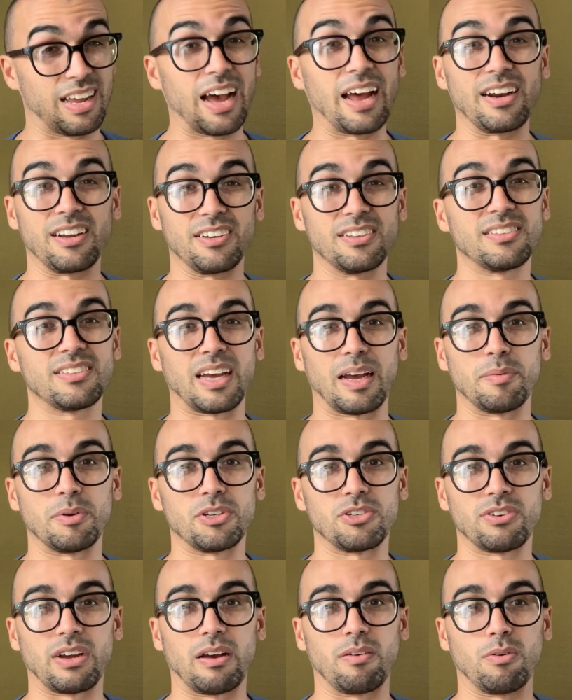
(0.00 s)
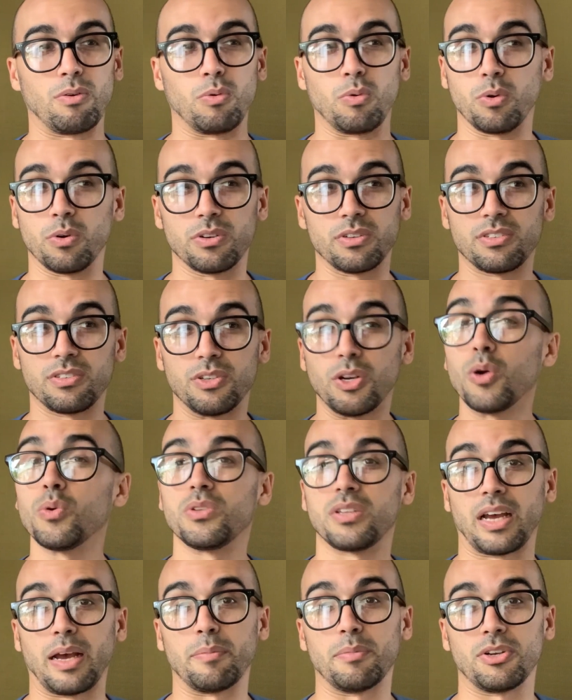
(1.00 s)
not a good time to travel or is no
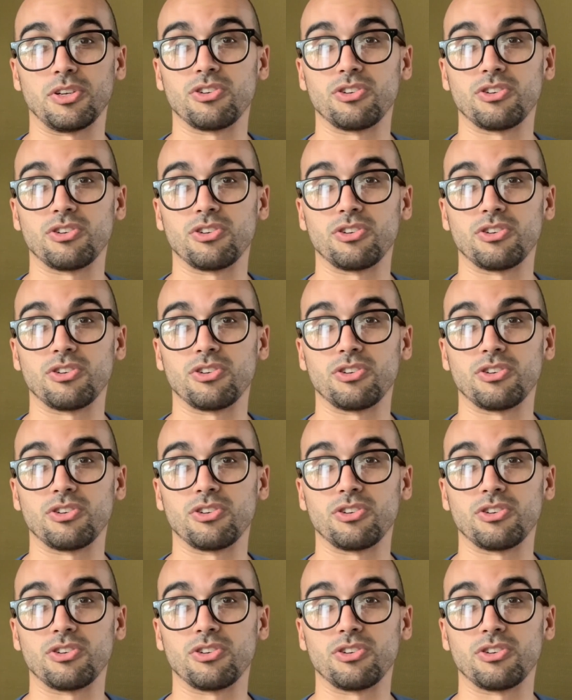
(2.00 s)
time to